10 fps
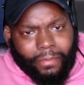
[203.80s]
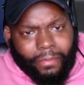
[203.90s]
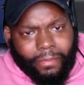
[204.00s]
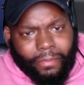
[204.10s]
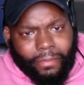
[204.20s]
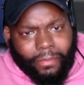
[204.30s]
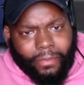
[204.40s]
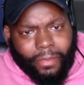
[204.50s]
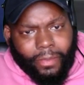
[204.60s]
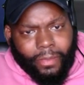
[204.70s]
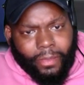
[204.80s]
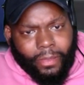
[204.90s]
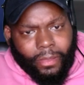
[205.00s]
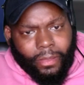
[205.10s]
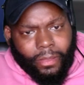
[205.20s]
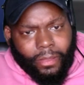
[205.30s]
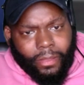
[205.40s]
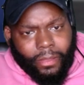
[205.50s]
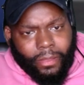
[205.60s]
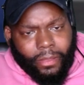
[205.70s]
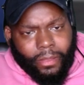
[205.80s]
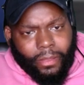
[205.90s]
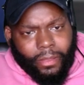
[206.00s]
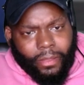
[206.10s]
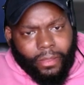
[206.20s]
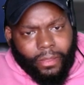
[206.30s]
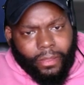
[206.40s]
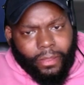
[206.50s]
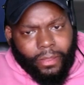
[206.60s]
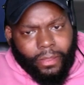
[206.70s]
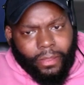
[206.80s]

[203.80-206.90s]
(not speaking)